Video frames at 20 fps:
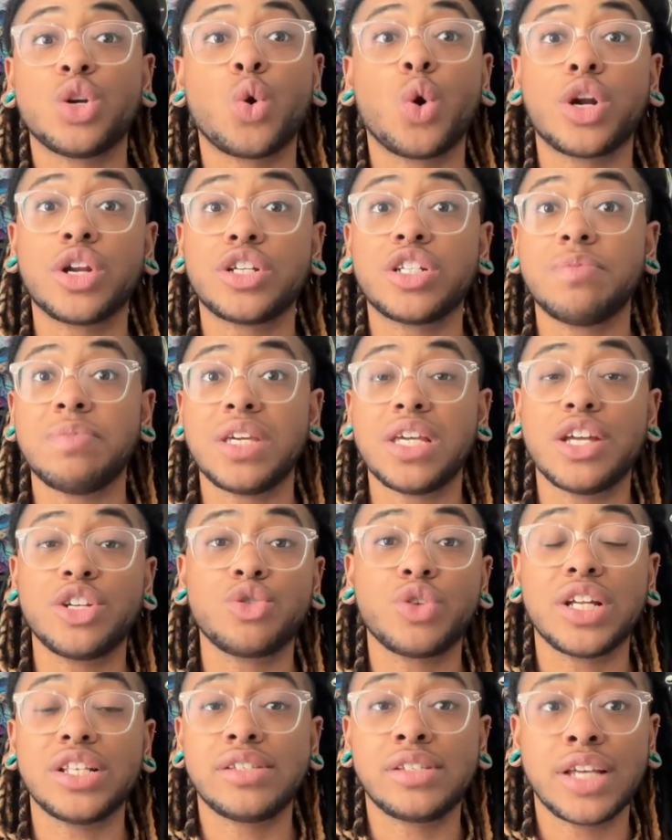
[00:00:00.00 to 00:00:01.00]
in order to be a
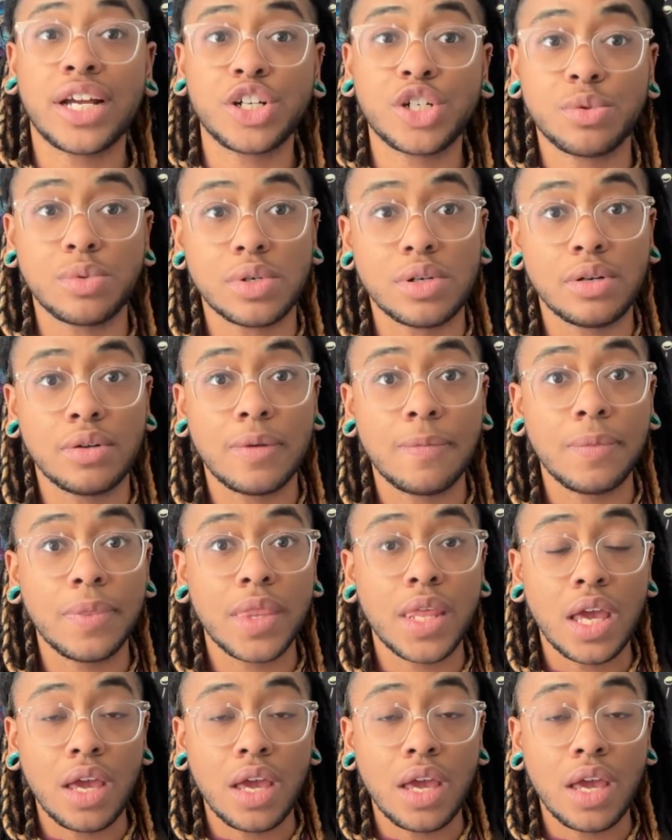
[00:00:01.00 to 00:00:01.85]
transsexual.